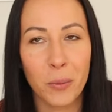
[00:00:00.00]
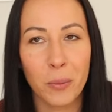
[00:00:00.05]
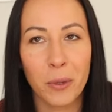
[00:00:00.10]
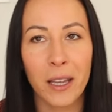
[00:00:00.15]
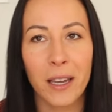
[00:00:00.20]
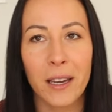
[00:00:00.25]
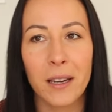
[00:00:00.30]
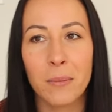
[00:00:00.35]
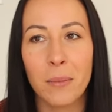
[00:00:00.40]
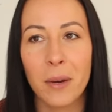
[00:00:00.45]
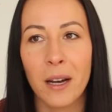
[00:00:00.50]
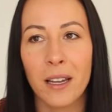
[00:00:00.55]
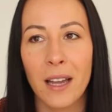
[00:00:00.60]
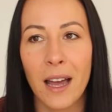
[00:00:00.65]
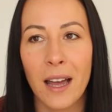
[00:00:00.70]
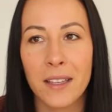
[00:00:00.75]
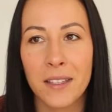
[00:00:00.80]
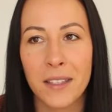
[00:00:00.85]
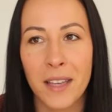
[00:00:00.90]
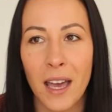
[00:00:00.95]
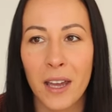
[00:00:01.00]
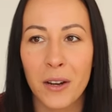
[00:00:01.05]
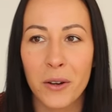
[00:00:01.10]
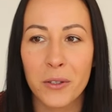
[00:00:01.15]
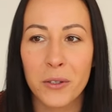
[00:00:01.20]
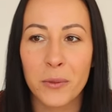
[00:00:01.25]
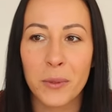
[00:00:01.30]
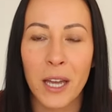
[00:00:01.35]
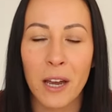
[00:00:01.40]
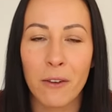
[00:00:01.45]
to play, but as
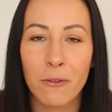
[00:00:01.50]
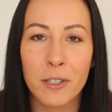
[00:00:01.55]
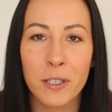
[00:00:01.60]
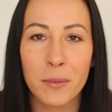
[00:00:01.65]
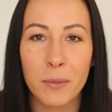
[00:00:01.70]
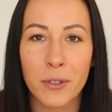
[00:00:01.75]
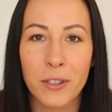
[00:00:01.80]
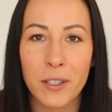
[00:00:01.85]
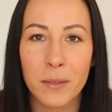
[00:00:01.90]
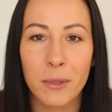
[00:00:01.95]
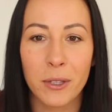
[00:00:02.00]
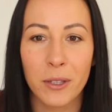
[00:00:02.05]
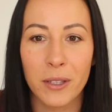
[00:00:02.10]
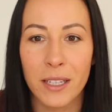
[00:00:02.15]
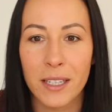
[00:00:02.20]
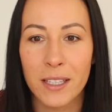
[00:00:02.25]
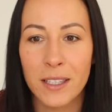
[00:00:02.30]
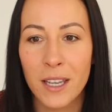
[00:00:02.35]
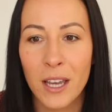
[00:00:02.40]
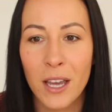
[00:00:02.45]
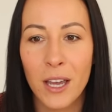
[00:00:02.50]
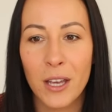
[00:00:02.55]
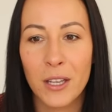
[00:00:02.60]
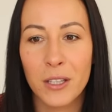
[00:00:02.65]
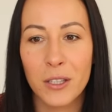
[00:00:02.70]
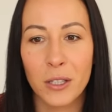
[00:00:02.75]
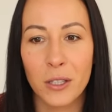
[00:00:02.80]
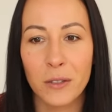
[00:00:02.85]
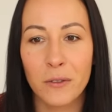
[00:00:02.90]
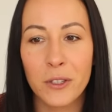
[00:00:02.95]
adults, we have responsibilities.
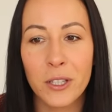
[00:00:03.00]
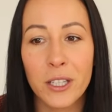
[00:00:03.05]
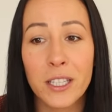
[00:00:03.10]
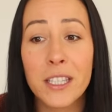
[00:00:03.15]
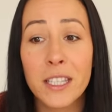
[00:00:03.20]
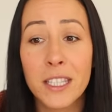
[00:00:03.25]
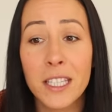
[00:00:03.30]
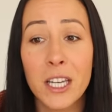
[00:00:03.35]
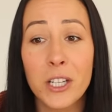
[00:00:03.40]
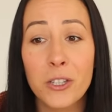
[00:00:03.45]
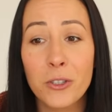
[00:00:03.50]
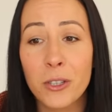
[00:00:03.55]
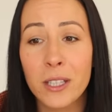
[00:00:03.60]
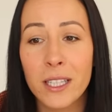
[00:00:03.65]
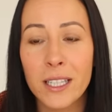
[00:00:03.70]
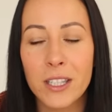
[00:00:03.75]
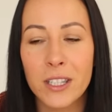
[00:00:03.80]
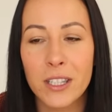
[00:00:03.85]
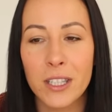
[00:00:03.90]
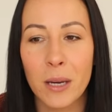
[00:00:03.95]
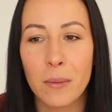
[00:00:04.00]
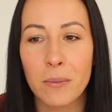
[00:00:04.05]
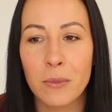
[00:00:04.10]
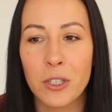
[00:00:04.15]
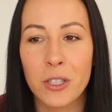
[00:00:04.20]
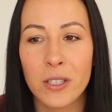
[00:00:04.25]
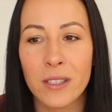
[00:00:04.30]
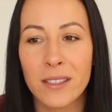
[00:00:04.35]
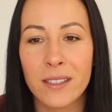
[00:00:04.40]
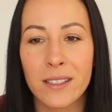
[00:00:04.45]
So if you can schedule in some
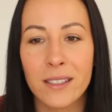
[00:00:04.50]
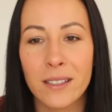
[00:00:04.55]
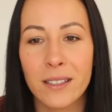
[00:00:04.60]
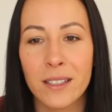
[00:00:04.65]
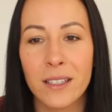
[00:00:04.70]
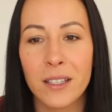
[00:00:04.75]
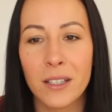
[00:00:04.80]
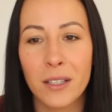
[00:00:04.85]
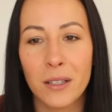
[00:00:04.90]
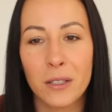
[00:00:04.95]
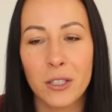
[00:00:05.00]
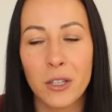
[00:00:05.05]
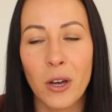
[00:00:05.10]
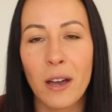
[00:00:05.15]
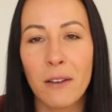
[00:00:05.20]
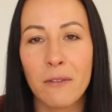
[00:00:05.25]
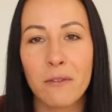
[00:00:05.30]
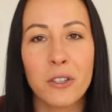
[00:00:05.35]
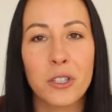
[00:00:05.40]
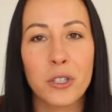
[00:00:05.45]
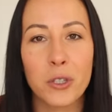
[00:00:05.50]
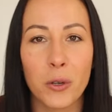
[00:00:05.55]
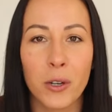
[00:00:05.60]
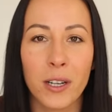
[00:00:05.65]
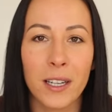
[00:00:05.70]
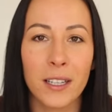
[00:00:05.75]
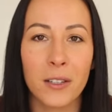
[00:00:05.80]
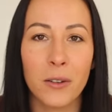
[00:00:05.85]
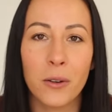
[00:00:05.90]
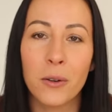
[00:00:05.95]
just time for
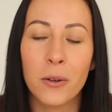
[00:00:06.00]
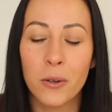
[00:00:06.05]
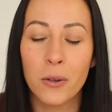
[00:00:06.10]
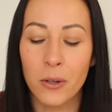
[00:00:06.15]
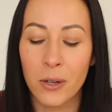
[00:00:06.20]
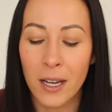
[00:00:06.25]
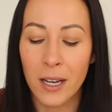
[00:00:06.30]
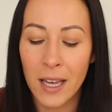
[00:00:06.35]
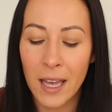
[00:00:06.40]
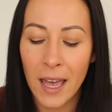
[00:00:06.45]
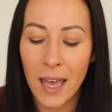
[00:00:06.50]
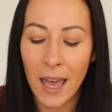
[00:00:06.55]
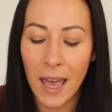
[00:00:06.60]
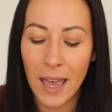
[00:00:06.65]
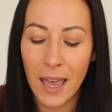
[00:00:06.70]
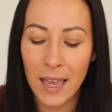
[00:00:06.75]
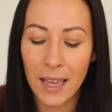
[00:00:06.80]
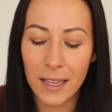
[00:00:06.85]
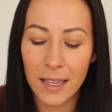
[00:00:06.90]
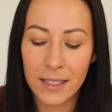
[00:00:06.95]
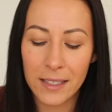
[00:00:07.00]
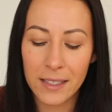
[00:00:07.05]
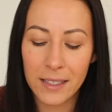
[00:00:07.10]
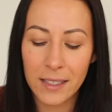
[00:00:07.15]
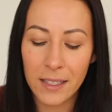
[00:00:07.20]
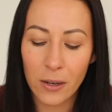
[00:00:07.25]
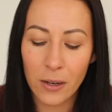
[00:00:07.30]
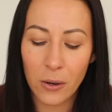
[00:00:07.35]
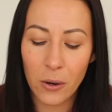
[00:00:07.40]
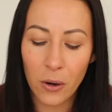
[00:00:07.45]
joy and awe, and
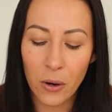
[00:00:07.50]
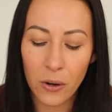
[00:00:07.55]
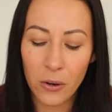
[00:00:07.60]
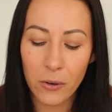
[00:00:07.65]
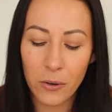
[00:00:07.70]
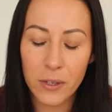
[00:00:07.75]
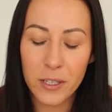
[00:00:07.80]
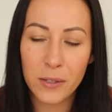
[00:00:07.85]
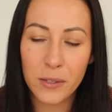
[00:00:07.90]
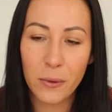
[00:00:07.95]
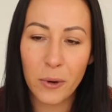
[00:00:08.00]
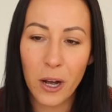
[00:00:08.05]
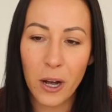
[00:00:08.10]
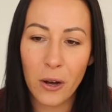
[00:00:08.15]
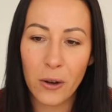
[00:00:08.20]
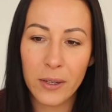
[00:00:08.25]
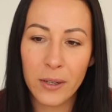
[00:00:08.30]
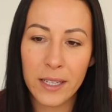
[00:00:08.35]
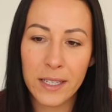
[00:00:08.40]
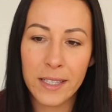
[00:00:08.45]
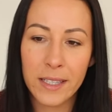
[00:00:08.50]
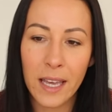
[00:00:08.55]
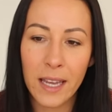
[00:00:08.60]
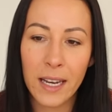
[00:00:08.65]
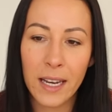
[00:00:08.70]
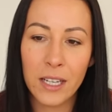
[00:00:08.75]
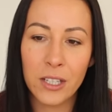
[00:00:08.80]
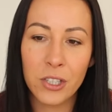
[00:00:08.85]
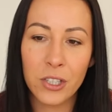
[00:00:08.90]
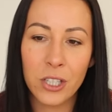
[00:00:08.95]
Otter as well is
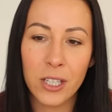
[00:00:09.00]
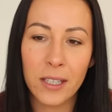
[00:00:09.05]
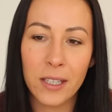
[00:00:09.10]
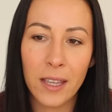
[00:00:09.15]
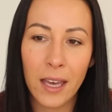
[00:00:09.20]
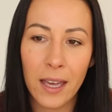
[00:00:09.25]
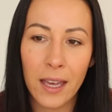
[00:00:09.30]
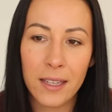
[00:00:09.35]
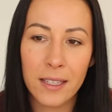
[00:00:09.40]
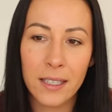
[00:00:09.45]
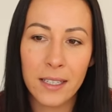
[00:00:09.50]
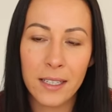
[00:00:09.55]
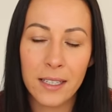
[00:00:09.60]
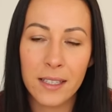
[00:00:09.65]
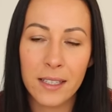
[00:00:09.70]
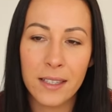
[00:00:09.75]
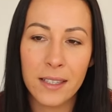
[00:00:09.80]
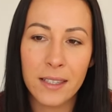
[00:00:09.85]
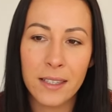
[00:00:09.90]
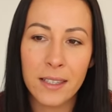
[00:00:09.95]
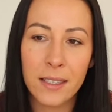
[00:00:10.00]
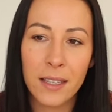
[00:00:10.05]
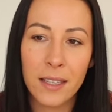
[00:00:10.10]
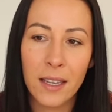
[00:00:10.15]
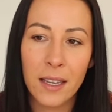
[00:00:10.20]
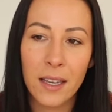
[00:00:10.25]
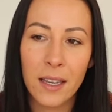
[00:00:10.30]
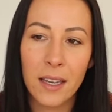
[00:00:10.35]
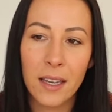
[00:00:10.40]
that energy that is